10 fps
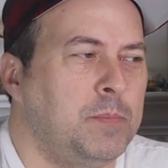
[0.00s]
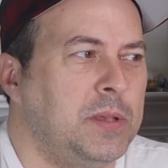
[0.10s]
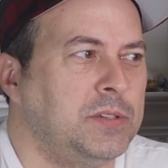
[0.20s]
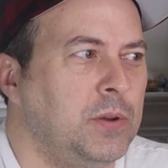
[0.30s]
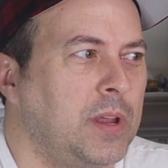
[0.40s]

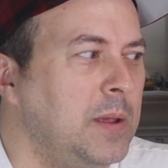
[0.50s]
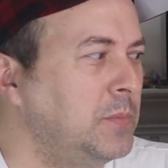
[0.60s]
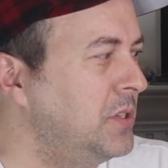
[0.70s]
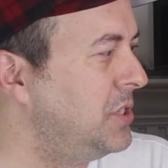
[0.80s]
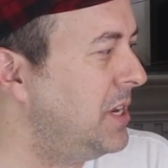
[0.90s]
Bezier
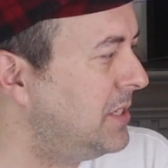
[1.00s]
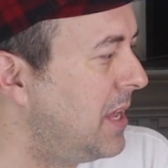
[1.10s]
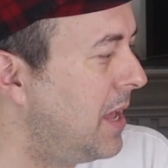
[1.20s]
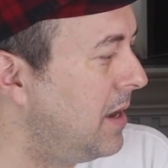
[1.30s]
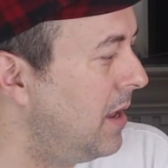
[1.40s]
Games, and she
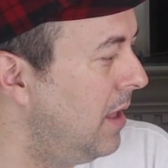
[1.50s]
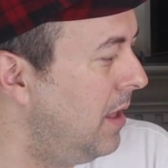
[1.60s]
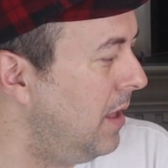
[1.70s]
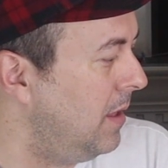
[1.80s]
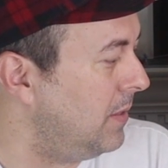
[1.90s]
said
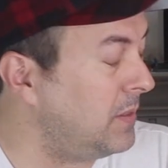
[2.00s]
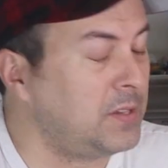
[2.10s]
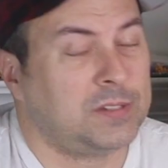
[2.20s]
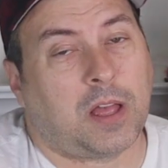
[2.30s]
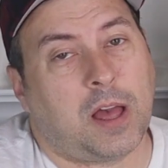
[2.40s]
that
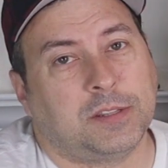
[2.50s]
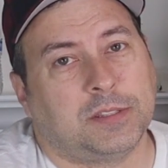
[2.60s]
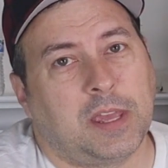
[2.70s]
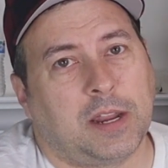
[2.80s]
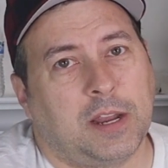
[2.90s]
this is the
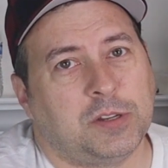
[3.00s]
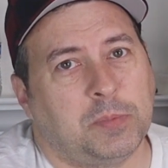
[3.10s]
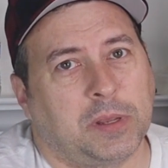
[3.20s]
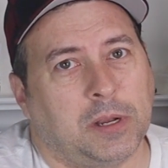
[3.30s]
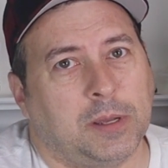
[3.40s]
hottest thing and I
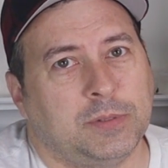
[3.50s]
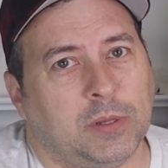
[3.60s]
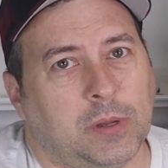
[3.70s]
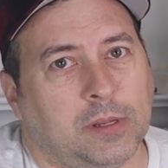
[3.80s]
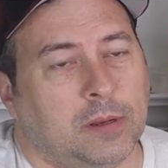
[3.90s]
should pick it up,
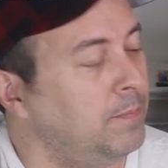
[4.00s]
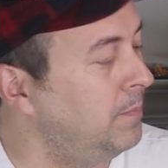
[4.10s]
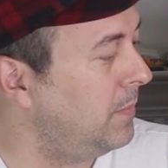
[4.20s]
so I did.